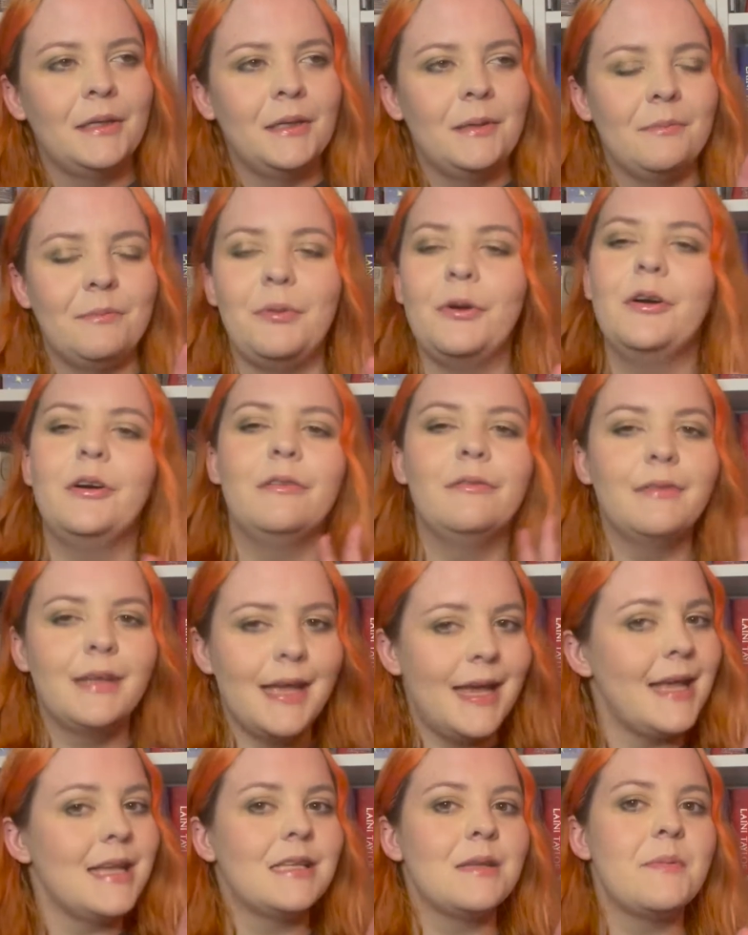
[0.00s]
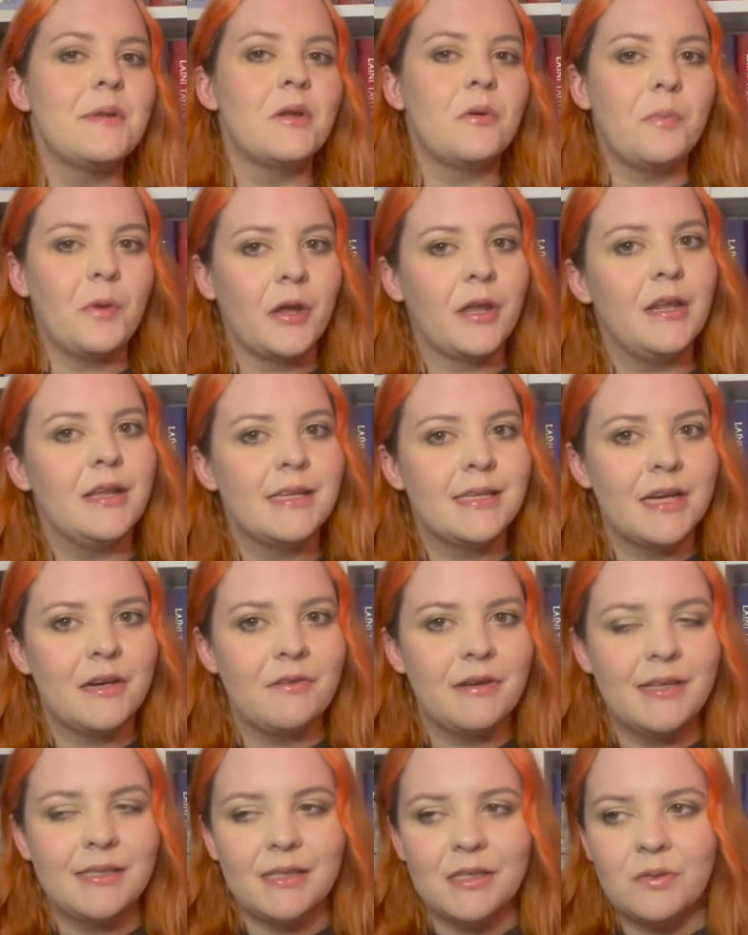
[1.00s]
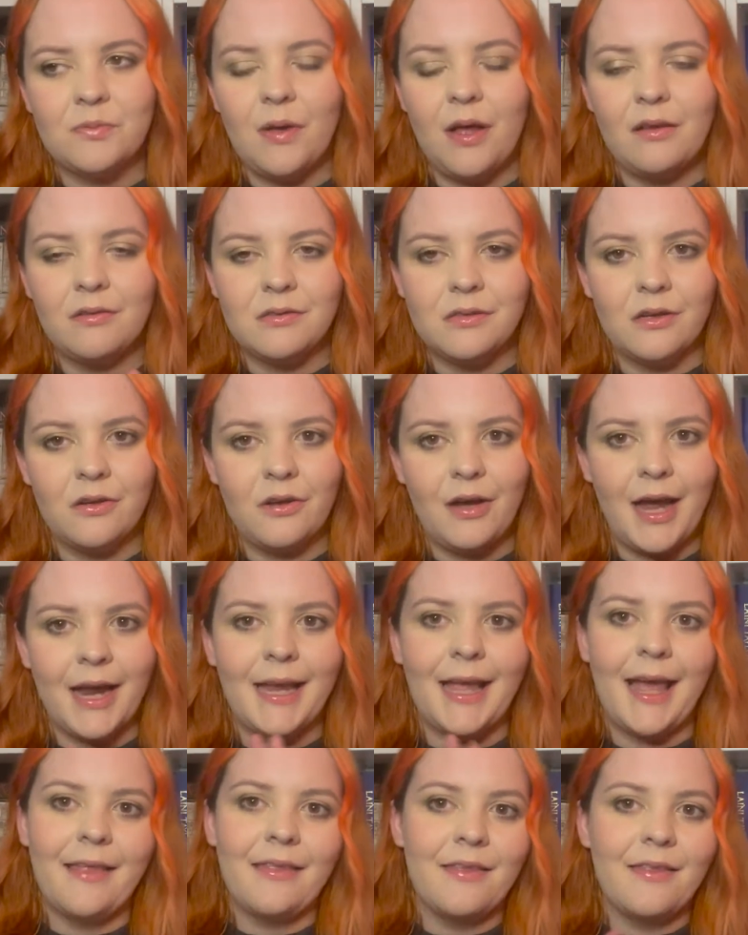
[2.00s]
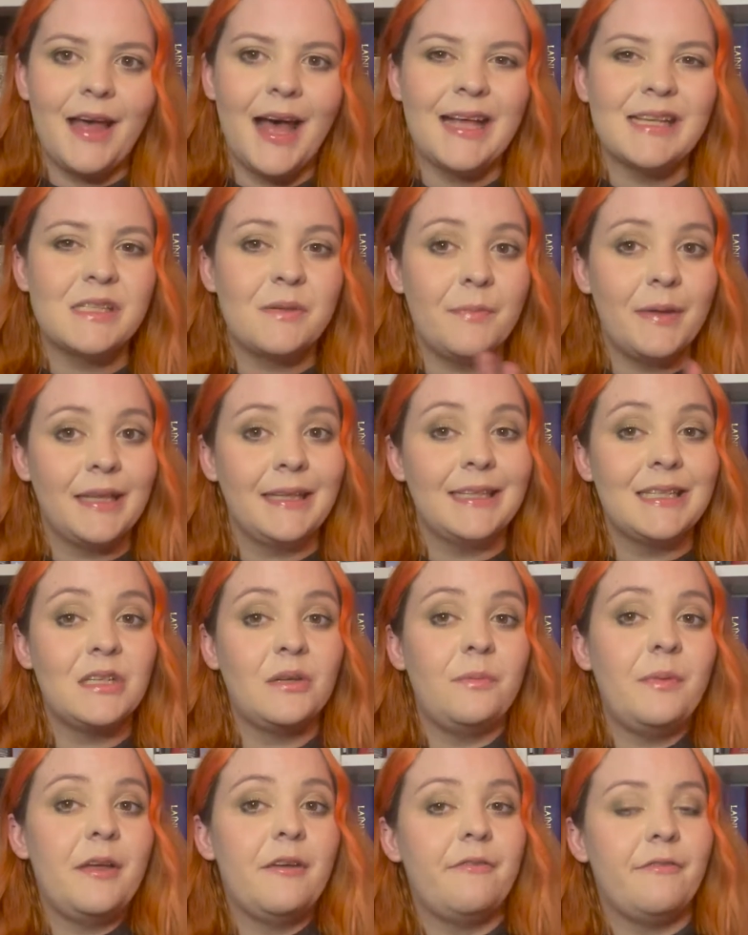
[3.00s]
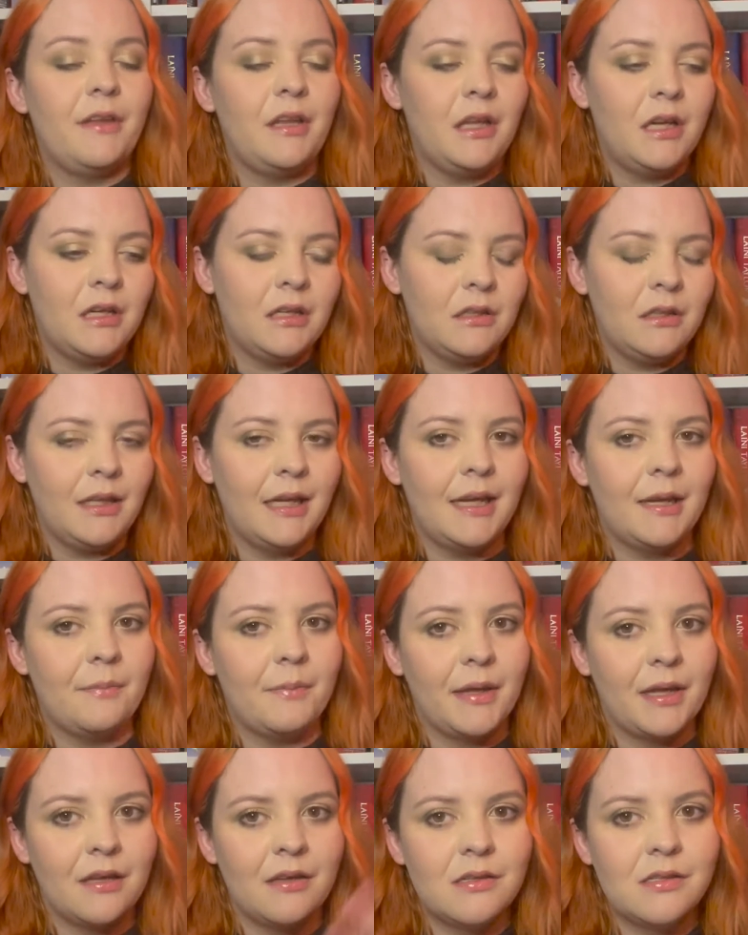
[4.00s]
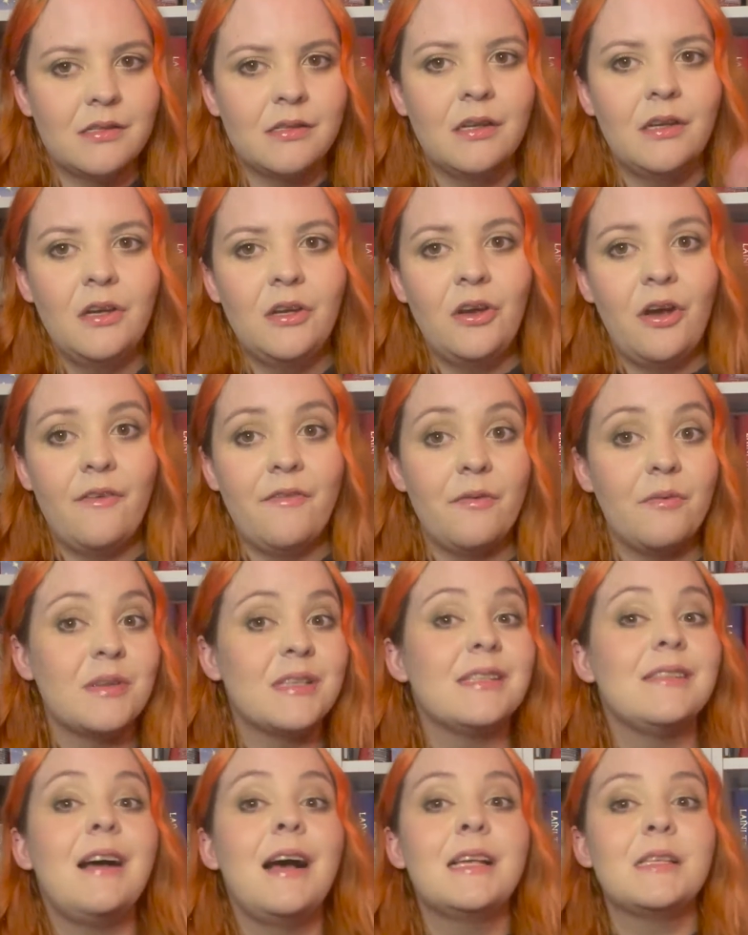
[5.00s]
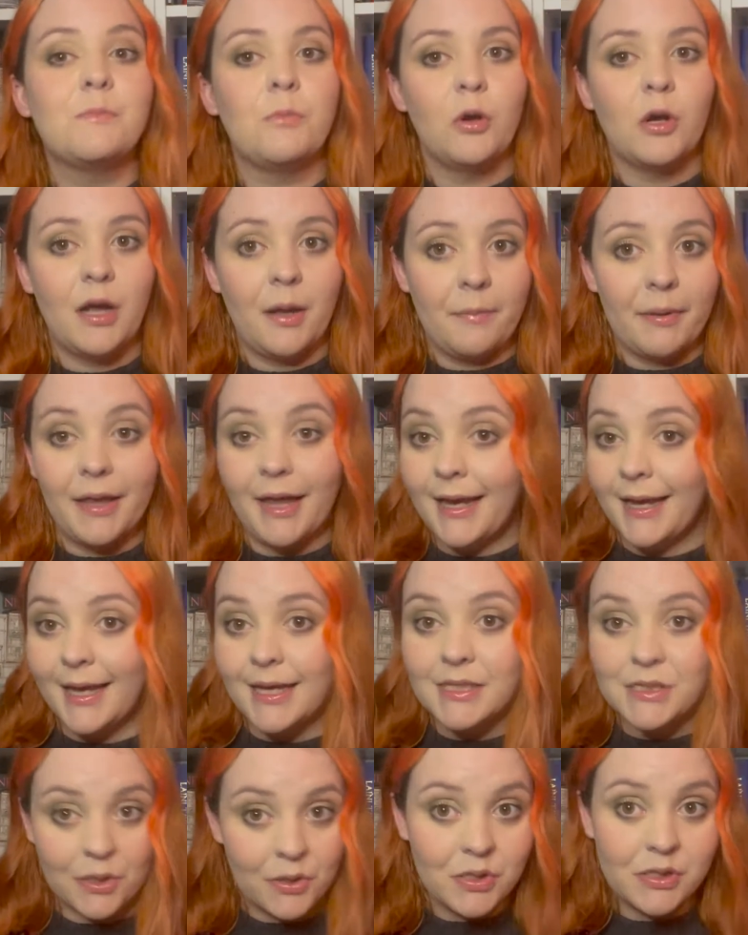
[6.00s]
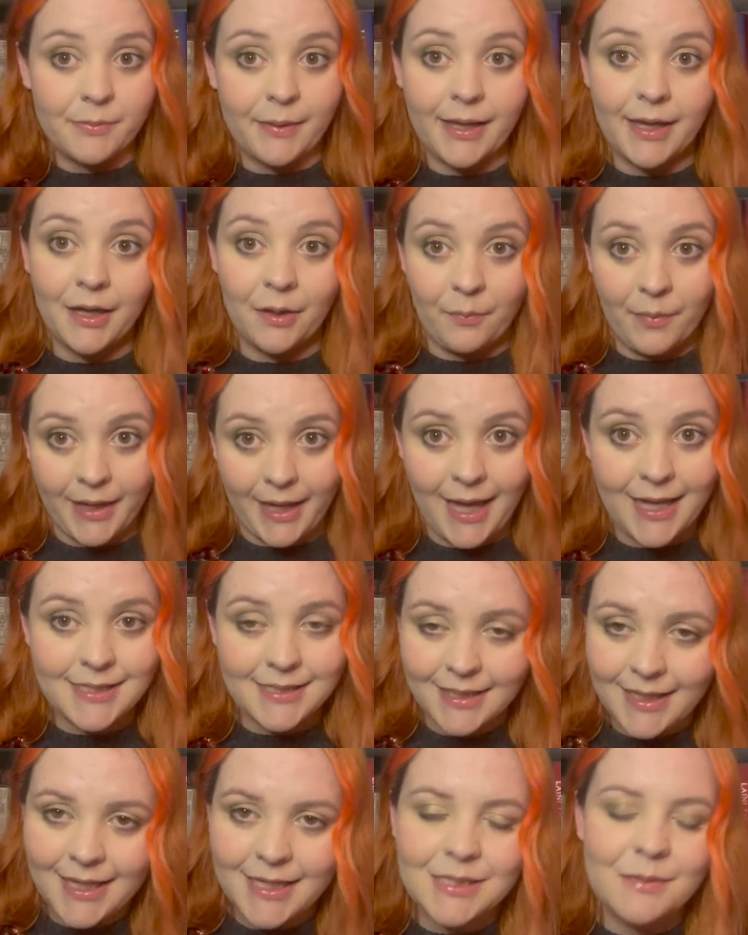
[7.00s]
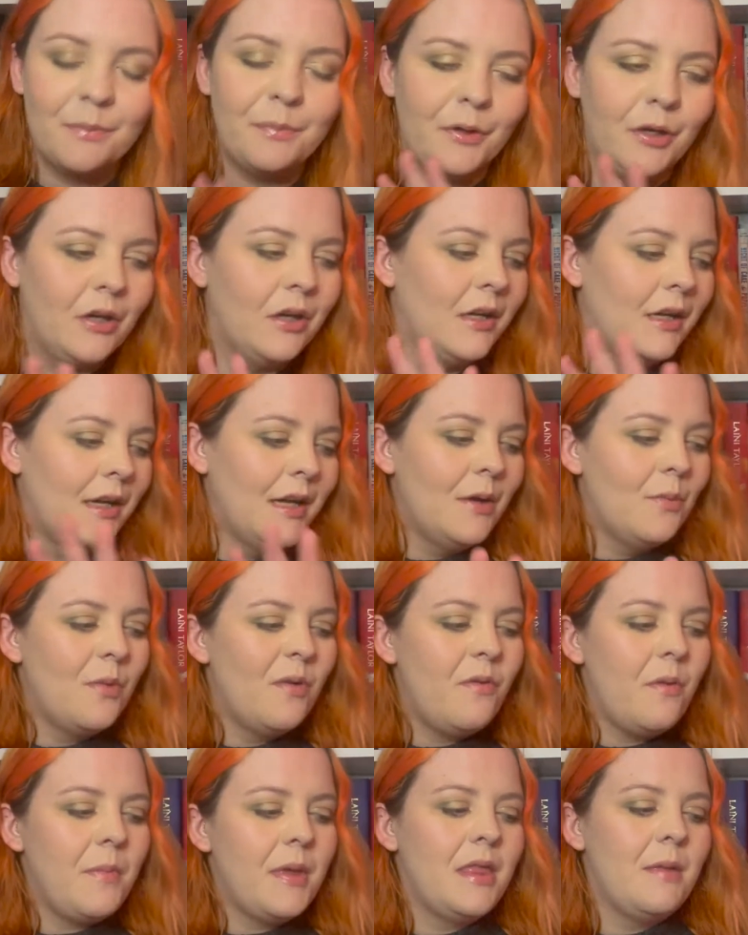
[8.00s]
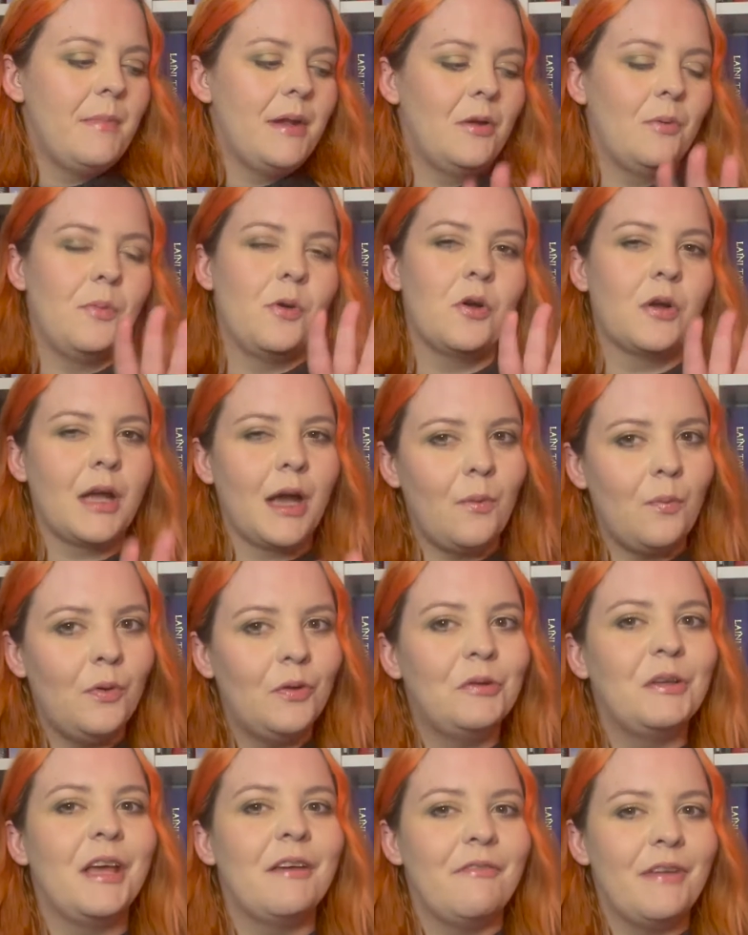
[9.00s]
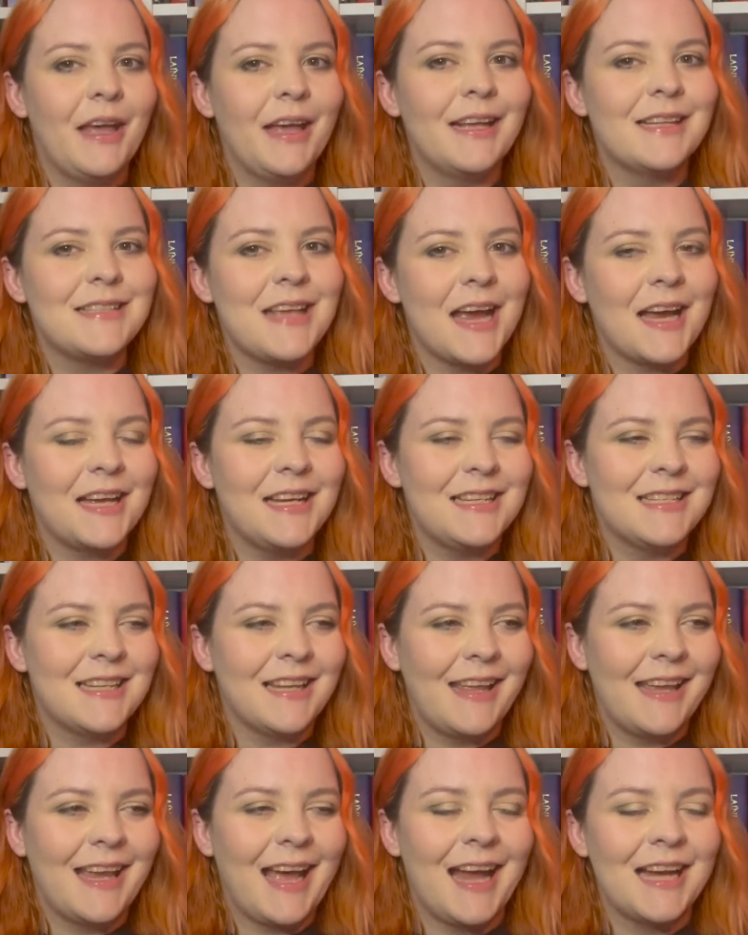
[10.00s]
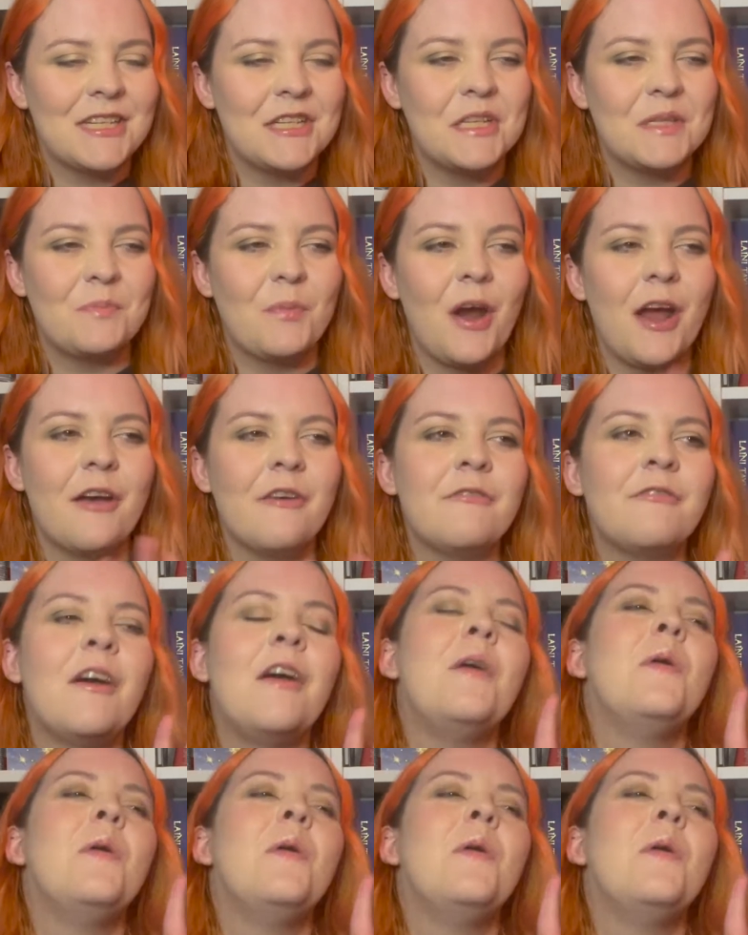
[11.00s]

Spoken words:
But it is a middle book in a series as well, so I get that there has to be a little bit of filler. Like, because if it was the last book, I'd be like, excuse me, can we get to this? But with it being the middle book, I will give it a second to like catch its breath.